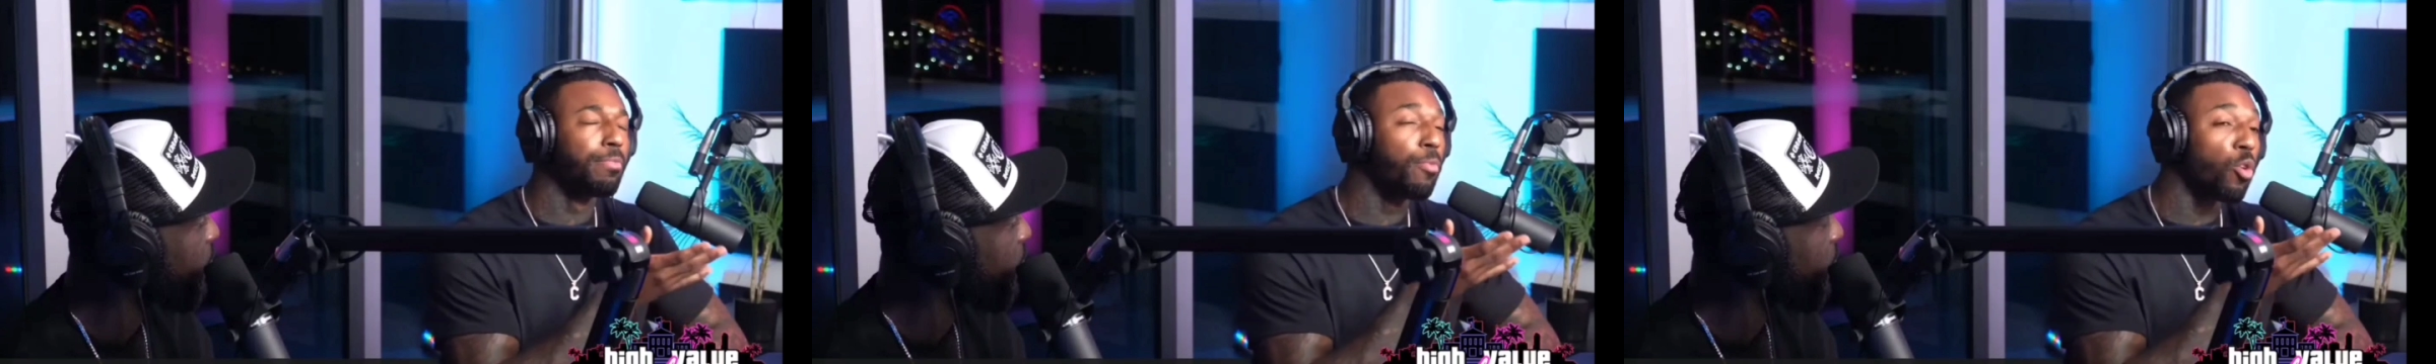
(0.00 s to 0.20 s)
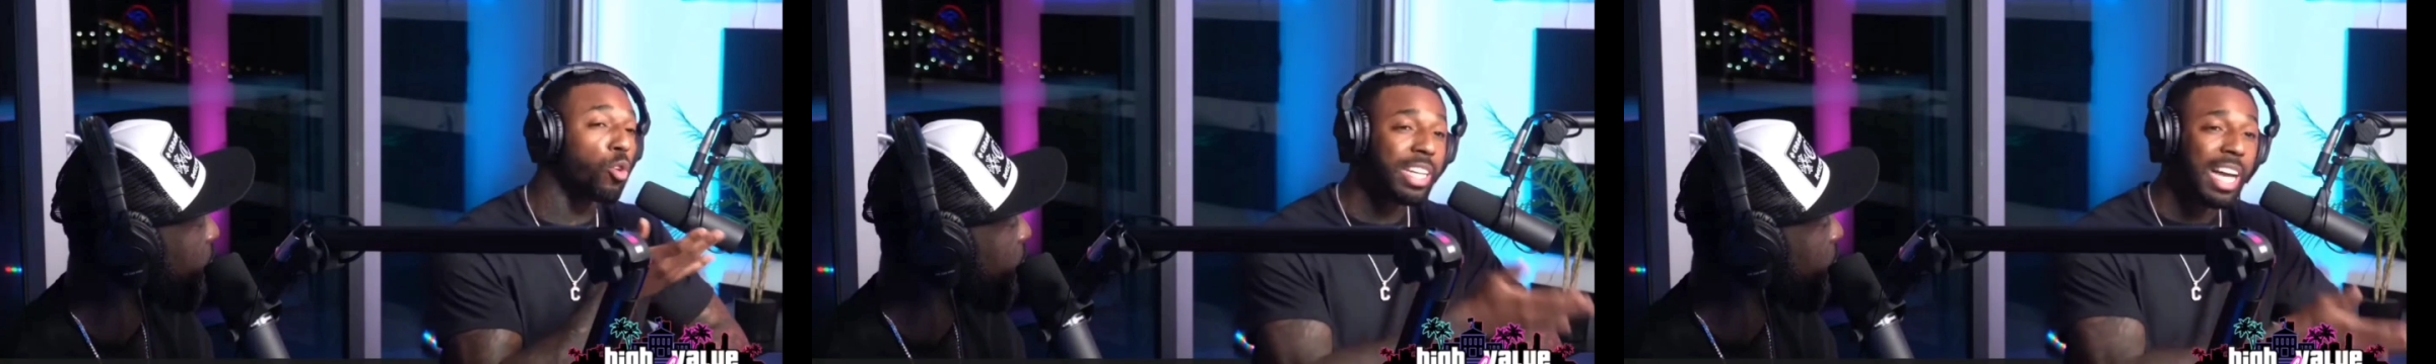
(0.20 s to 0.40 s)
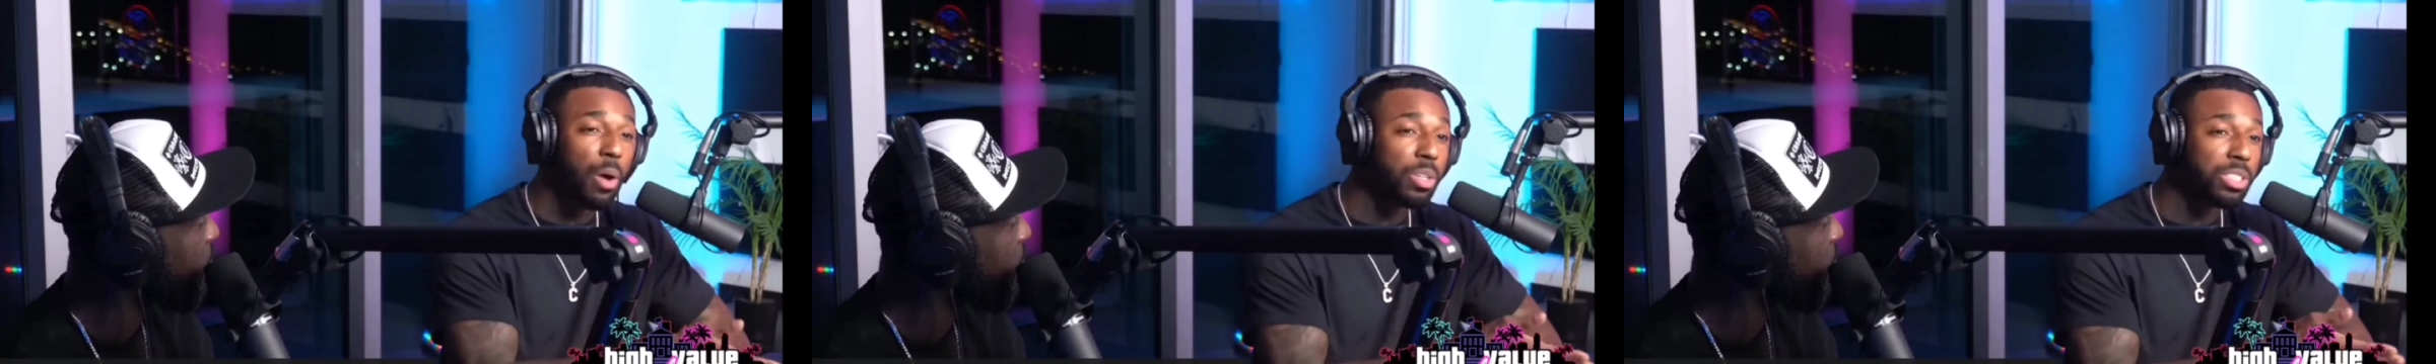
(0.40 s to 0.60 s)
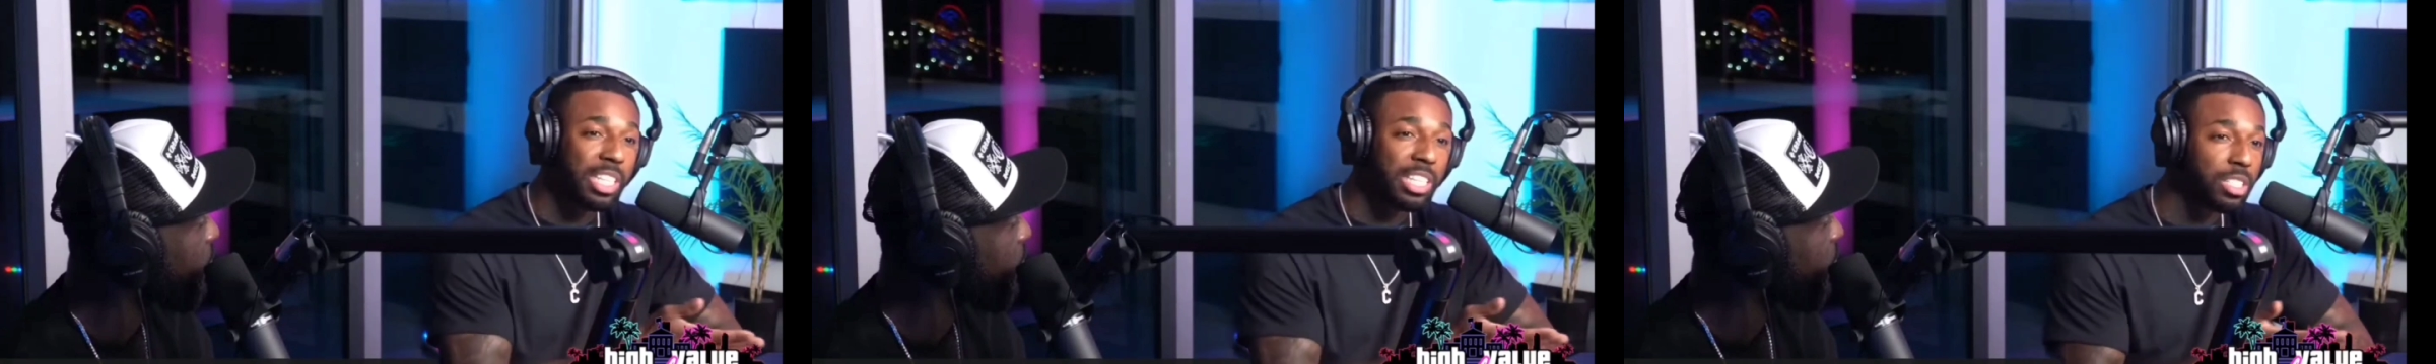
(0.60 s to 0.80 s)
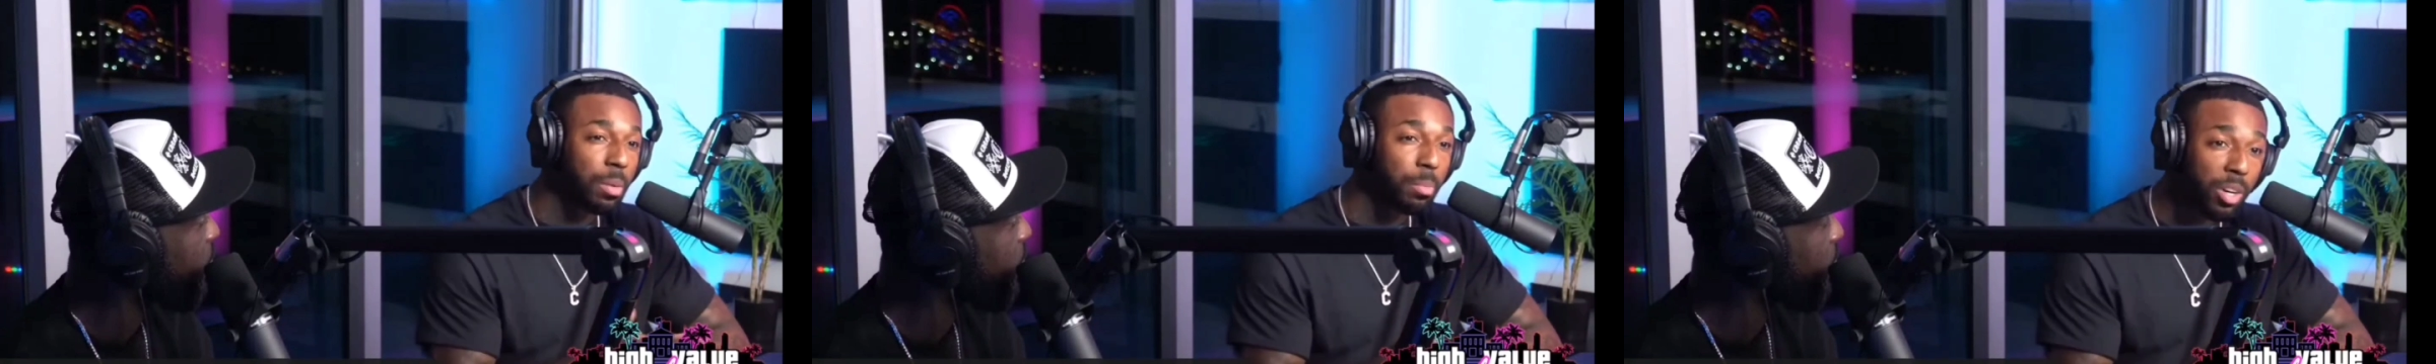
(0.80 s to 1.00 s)
40 hours
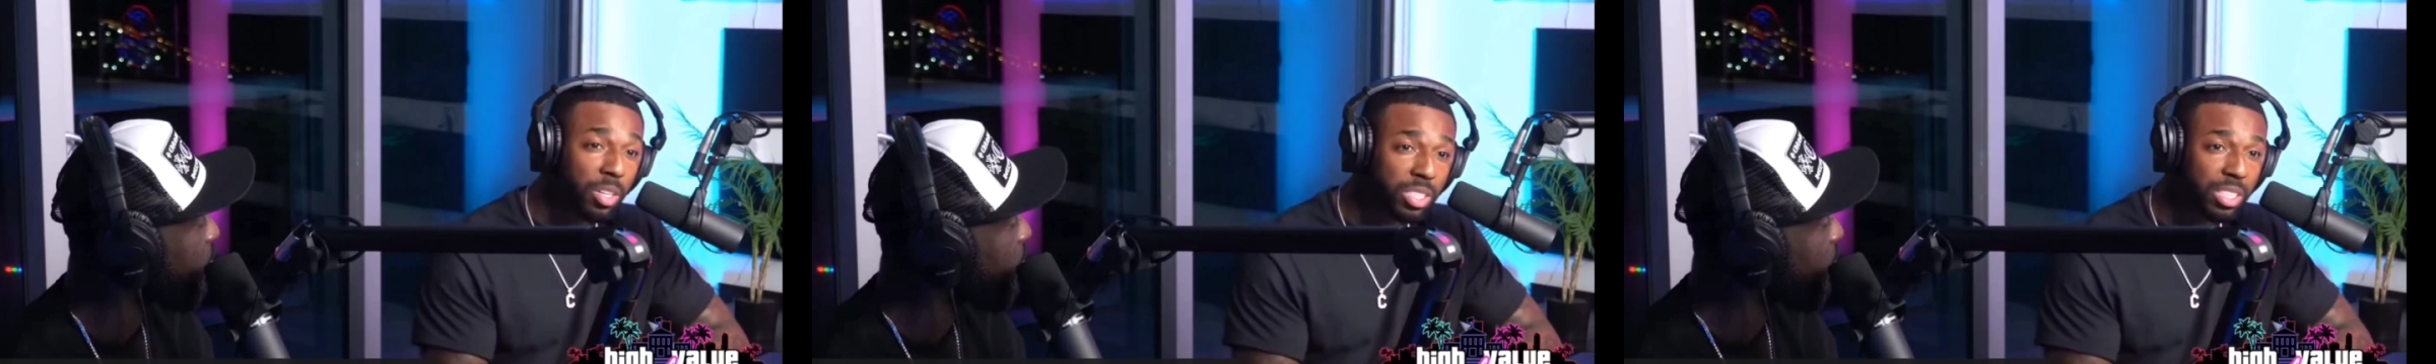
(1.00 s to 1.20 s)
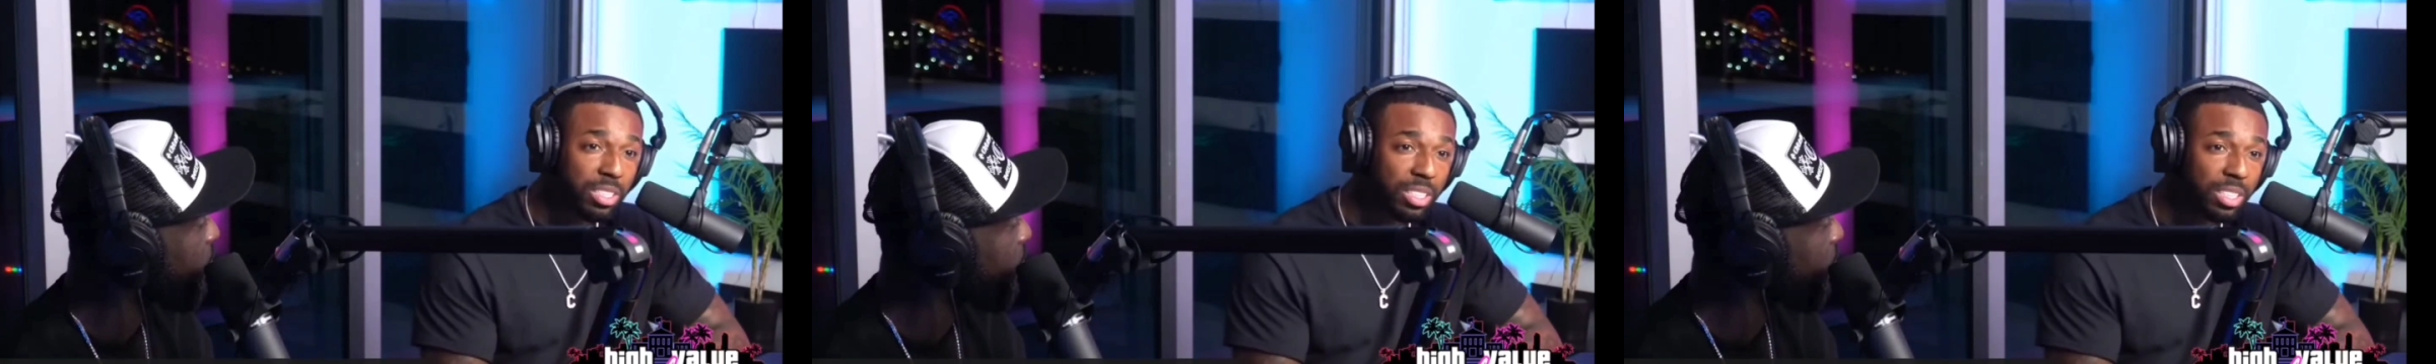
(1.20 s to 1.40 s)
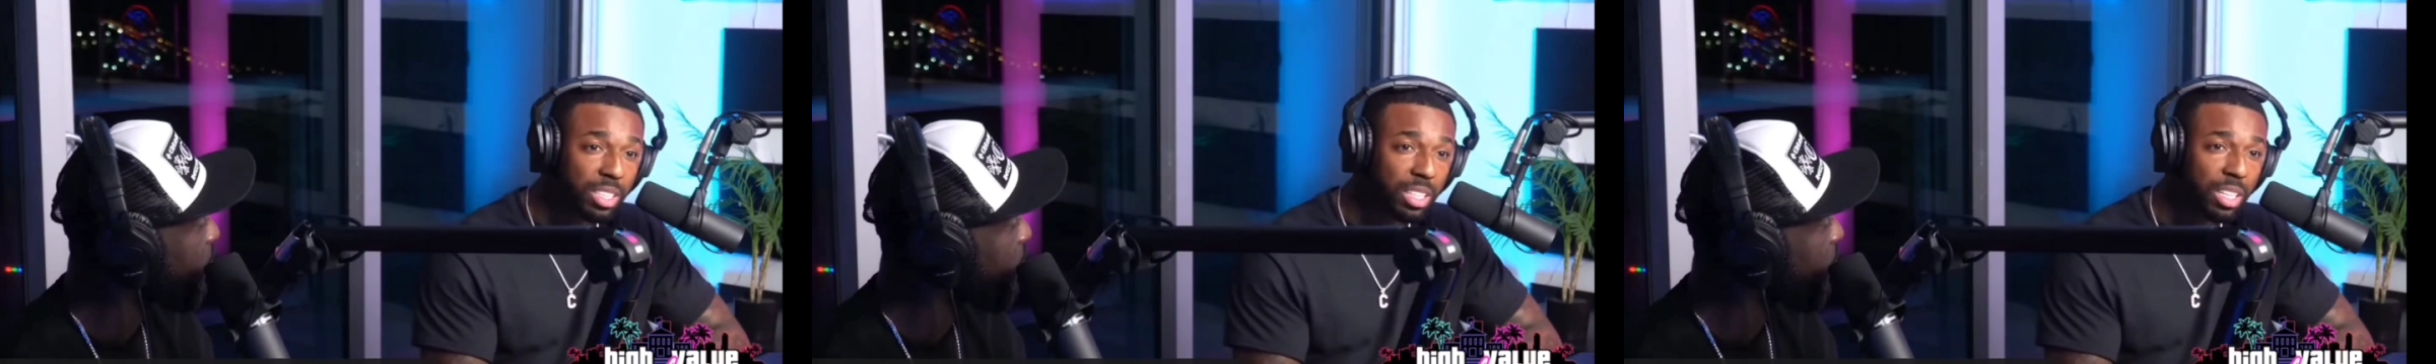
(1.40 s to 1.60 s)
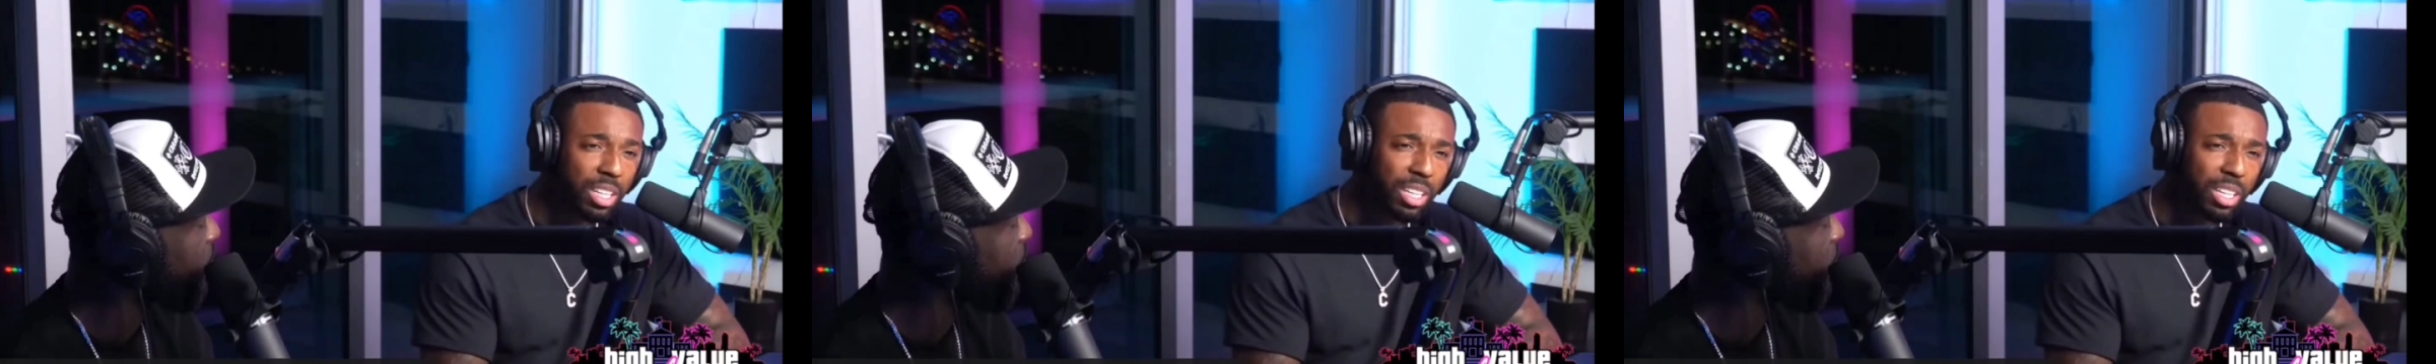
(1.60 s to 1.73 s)
teaching a person. Yeah.